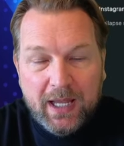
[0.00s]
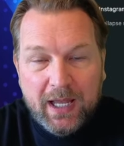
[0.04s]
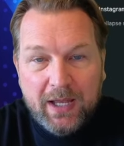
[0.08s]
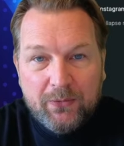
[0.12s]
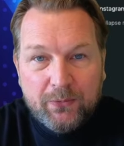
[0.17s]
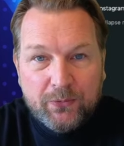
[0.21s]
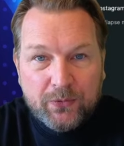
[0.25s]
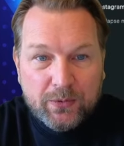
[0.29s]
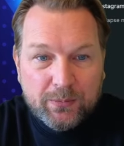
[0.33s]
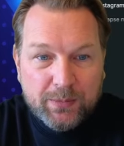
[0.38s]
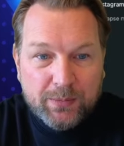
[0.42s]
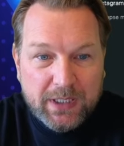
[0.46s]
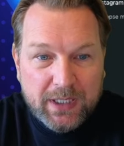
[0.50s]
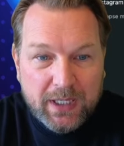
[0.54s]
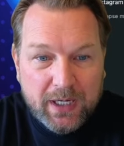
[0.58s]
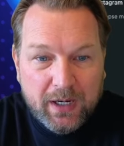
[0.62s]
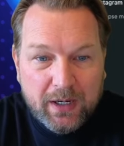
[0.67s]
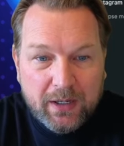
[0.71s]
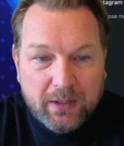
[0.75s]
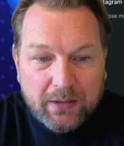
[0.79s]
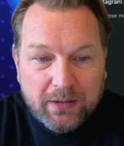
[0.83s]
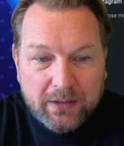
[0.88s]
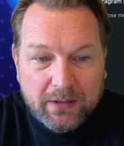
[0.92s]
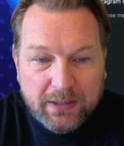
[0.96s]
And from
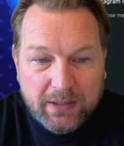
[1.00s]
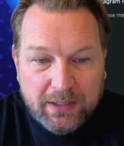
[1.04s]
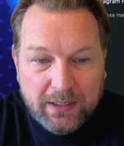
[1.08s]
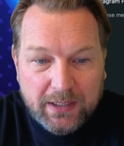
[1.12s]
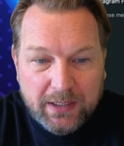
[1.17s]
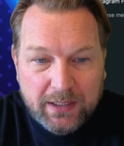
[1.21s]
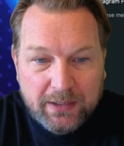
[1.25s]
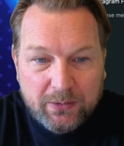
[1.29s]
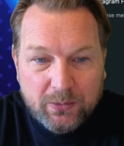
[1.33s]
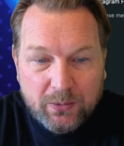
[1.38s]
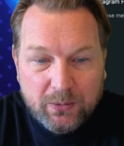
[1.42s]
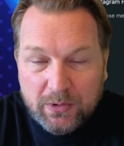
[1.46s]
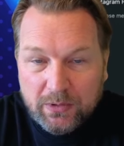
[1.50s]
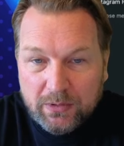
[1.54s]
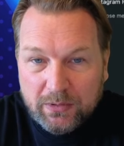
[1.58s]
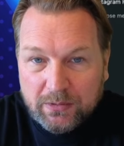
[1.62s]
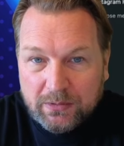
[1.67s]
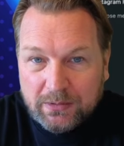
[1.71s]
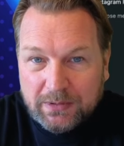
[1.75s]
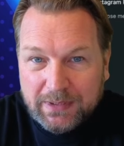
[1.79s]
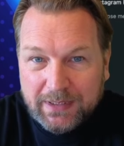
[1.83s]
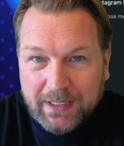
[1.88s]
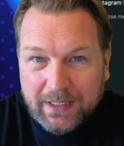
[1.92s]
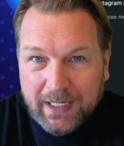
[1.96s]
here, it
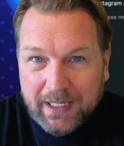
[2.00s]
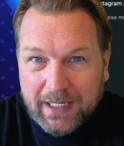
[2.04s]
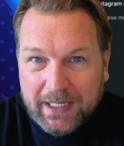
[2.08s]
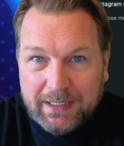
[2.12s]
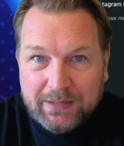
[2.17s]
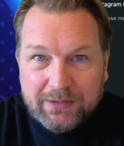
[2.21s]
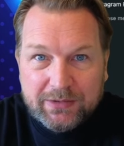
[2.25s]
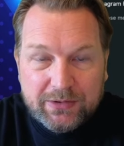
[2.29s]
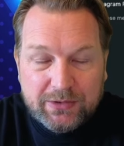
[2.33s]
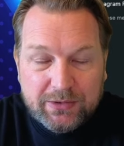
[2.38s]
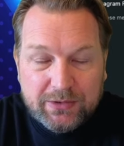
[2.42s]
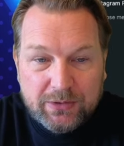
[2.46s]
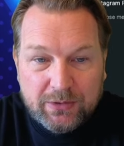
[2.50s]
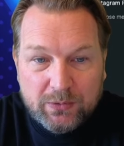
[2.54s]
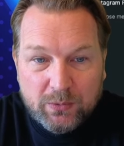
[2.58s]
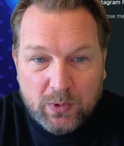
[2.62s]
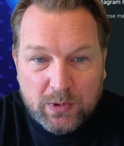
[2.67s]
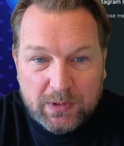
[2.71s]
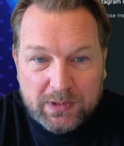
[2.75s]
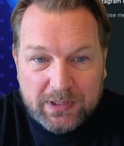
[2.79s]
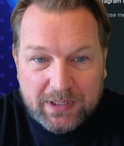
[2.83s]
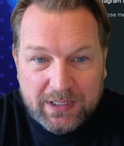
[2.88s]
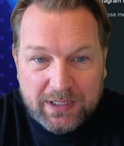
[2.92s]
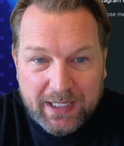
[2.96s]
will ask you
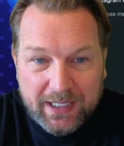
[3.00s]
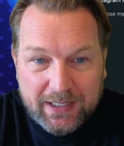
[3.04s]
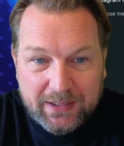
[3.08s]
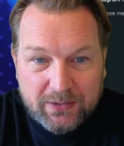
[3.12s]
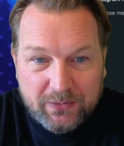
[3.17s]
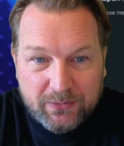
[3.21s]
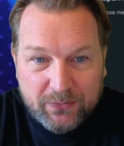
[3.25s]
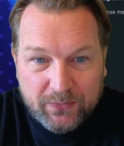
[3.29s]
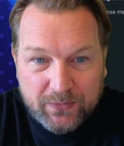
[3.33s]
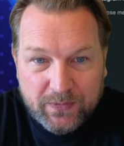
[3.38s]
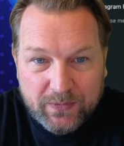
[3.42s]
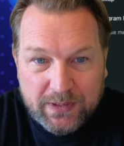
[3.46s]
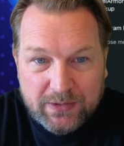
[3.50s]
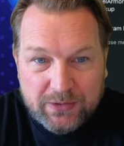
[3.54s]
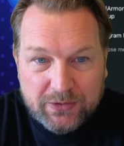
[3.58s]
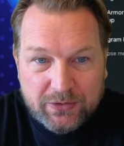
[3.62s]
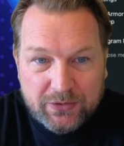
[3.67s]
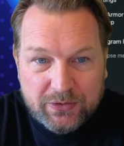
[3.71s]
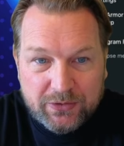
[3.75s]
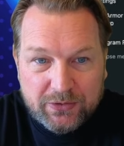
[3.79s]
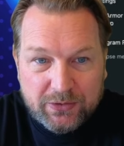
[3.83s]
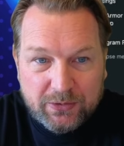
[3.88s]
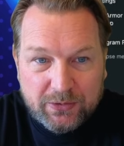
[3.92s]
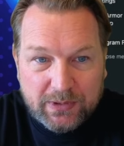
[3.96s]
what kind of
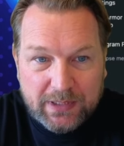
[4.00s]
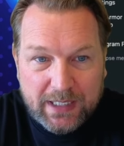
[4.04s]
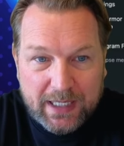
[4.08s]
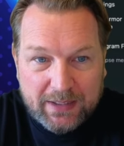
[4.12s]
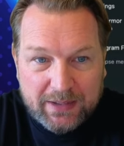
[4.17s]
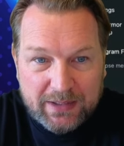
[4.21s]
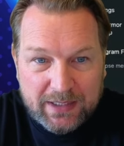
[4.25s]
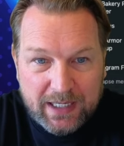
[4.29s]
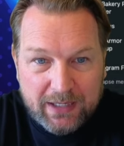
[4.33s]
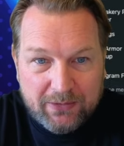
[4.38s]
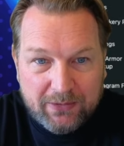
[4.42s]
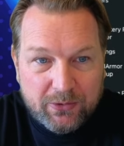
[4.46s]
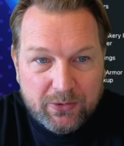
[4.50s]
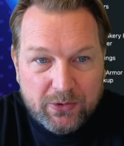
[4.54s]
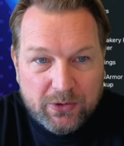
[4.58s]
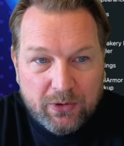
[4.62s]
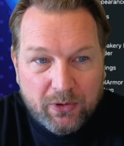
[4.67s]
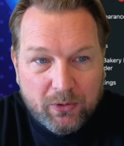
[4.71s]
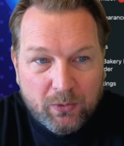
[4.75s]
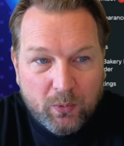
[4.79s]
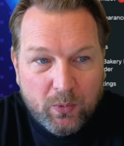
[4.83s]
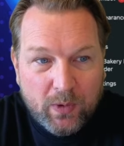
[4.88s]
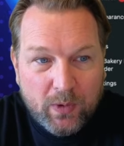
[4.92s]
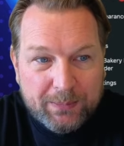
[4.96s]
features you would like to have on
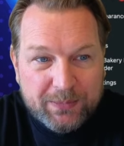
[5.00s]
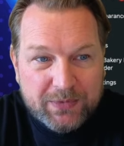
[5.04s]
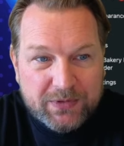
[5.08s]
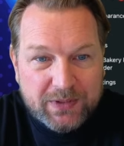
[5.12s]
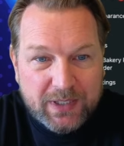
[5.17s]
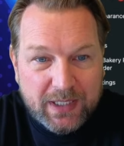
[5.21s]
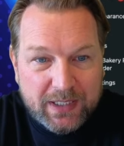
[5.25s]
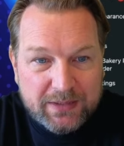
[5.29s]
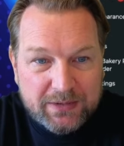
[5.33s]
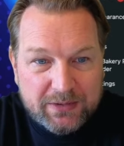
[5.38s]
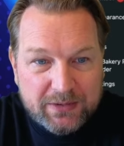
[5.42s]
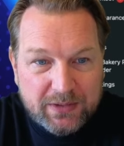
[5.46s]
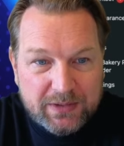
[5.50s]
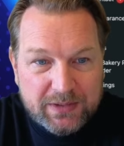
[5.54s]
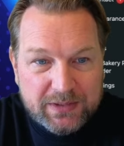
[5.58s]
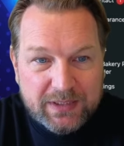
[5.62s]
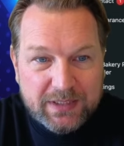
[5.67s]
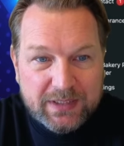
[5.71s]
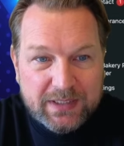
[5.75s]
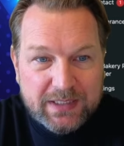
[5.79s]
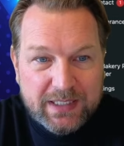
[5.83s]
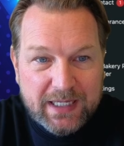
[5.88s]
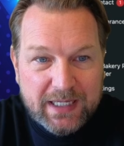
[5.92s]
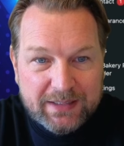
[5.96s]
your website. So
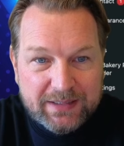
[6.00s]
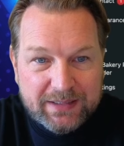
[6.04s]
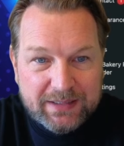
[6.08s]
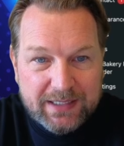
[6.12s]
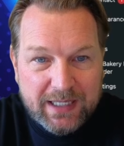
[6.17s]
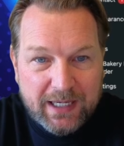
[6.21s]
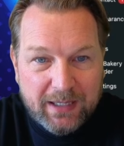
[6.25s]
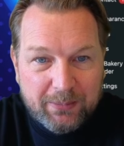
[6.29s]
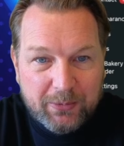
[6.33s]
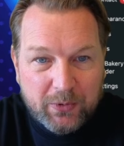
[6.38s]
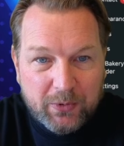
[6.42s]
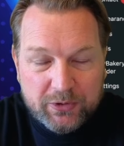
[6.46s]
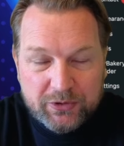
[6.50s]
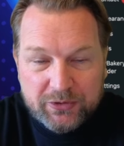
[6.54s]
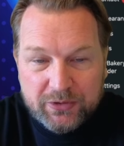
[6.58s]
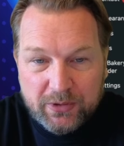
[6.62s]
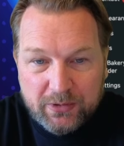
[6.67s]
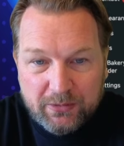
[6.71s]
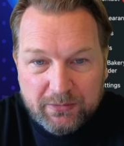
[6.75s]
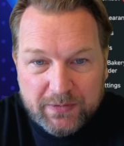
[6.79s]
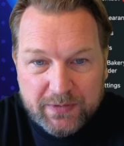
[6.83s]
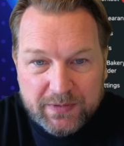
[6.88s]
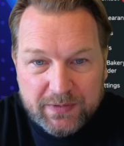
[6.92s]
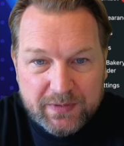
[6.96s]
that's the next step, or
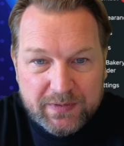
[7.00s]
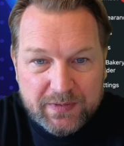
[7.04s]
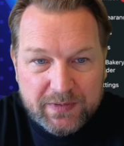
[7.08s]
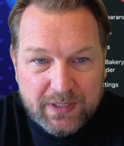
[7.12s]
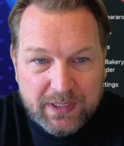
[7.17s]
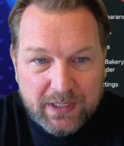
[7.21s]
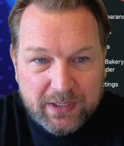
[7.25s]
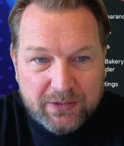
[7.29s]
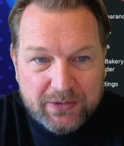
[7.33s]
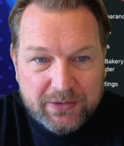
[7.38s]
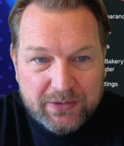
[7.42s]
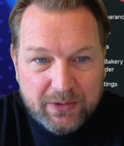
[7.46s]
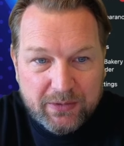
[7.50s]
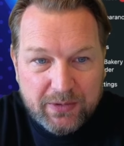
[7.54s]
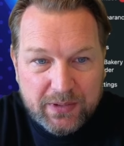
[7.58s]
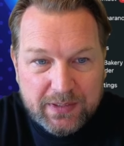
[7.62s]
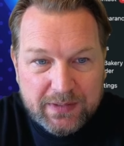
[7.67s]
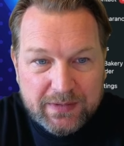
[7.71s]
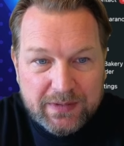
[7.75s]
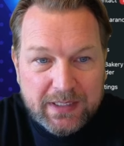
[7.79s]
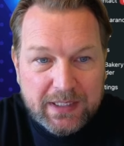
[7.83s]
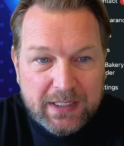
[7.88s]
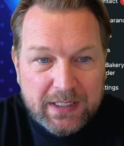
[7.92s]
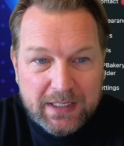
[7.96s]
services here. So you
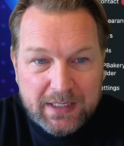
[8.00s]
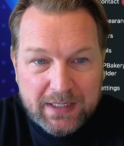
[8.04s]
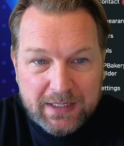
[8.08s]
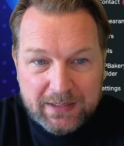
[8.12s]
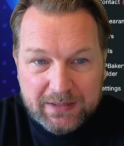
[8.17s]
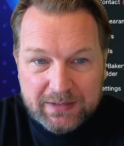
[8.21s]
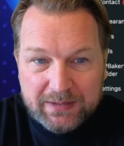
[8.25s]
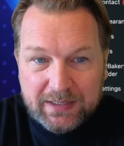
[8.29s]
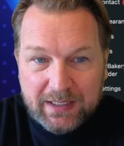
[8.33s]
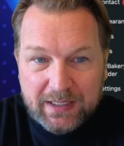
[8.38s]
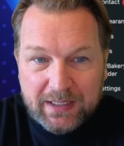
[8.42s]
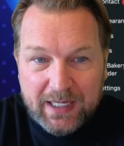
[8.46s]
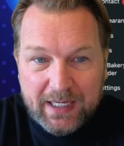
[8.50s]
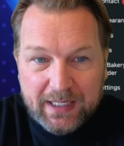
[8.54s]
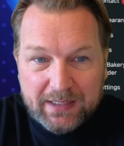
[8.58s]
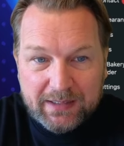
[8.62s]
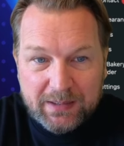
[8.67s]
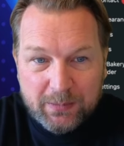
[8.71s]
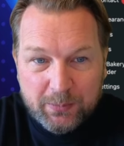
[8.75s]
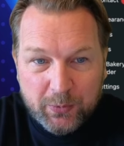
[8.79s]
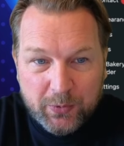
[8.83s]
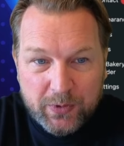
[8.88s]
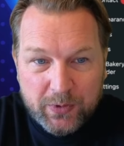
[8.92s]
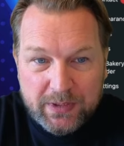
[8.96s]
can
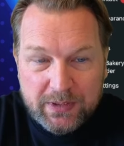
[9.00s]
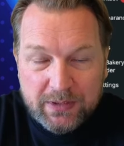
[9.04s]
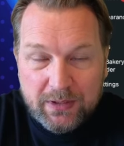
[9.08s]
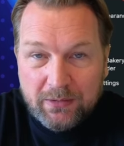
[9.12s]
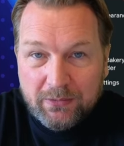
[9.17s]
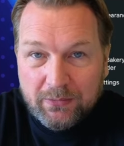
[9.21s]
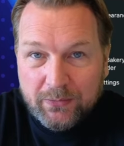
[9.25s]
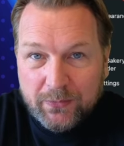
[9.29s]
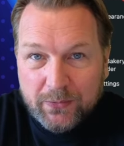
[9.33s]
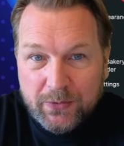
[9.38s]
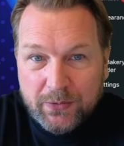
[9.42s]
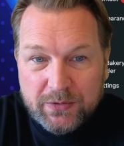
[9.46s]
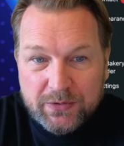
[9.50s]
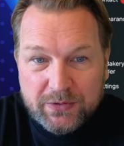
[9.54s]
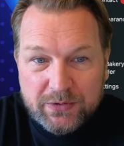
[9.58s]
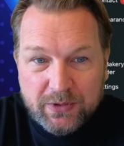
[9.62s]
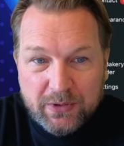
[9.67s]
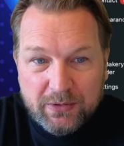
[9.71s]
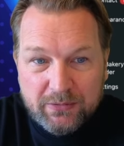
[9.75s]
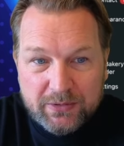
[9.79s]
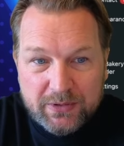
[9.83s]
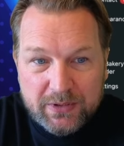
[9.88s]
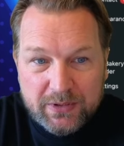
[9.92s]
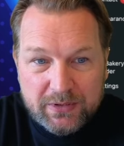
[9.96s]
select the pre-done for you
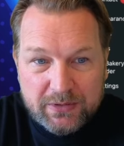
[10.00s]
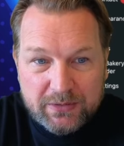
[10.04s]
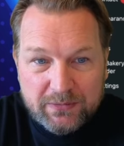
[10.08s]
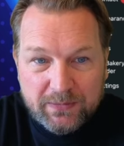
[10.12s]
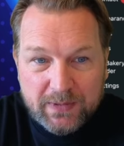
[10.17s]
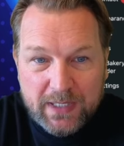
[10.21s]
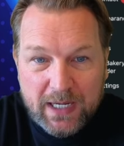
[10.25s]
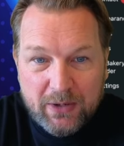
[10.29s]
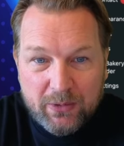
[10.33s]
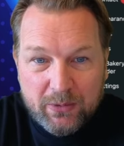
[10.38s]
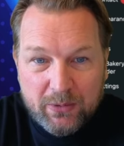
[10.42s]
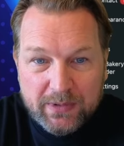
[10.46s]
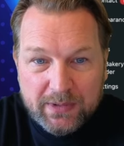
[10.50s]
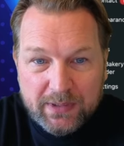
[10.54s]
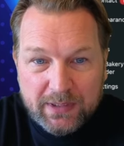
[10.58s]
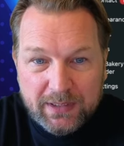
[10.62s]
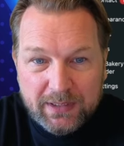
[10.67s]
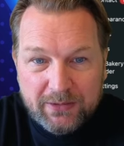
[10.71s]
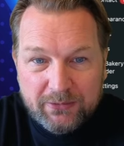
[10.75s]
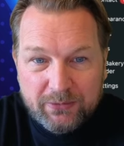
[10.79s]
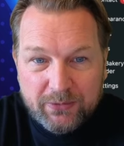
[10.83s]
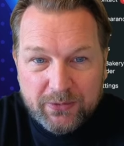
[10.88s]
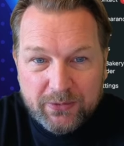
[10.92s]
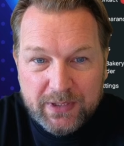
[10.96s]
services, flower
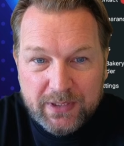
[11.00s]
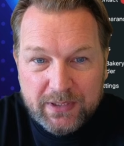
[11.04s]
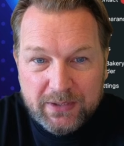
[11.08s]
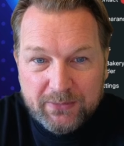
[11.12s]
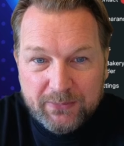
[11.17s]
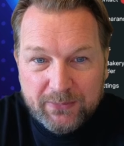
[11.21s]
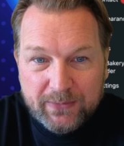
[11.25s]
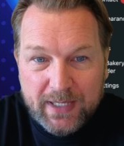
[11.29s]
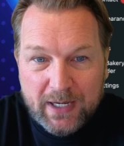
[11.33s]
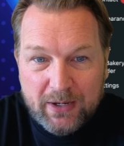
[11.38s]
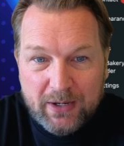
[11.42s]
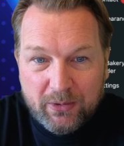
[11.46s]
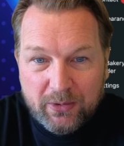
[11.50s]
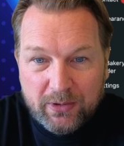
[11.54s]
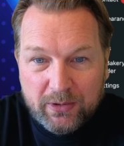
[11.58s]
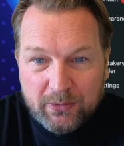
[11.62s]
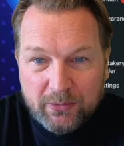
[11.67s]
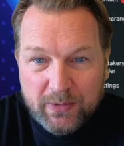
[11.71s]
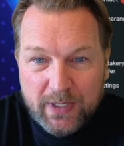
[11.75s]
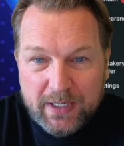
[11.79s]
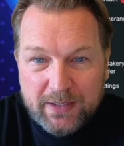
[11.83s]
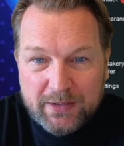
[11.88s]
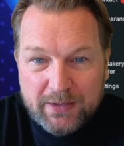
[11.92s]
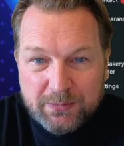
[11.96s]
delivery,
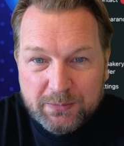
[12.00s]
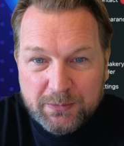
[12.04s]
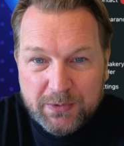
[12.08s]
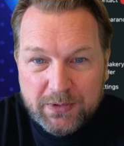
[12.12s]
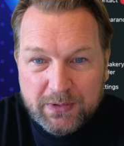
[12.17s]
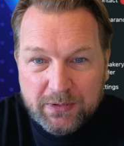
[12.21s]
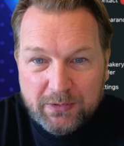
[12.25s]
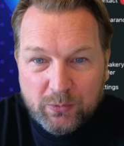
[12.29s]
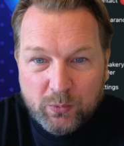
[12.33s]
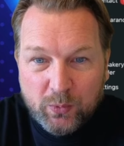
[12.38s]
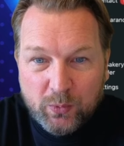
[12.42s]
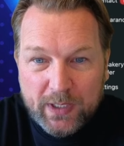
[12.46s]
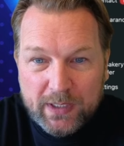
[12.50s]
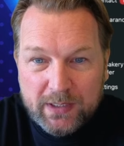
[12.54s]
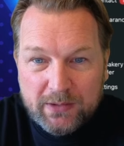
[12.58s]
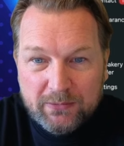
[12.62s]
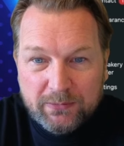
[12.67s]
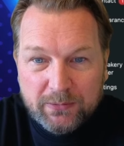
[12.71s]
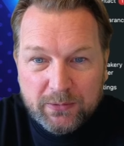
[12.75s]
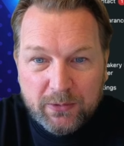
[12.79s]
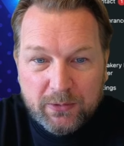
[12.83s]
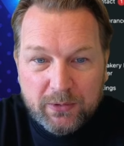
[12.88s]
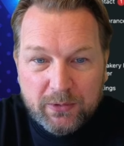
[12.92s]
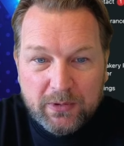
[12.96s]
flower arrangement, wedding
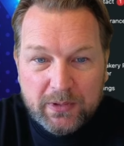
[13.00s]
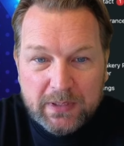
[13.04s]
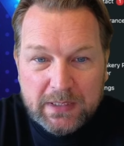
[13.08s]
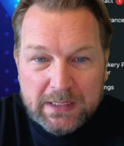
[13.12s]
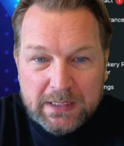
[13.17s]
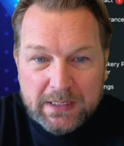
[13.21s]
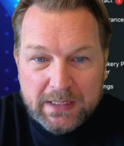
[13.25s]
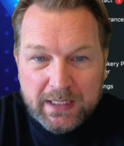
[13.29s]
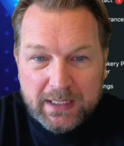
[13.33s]
floral.